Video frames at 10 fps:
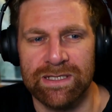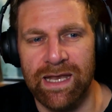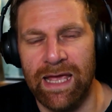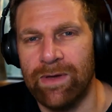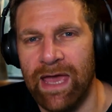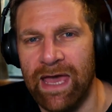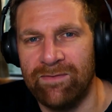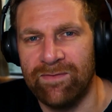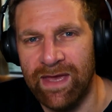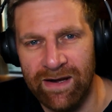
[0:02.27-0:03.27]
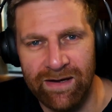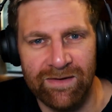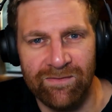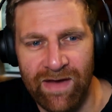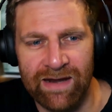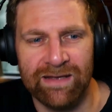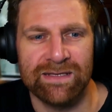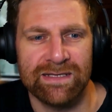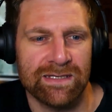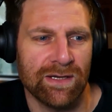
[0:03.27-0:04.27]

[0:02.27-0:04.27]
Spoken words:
Today we have Gerrit Farren,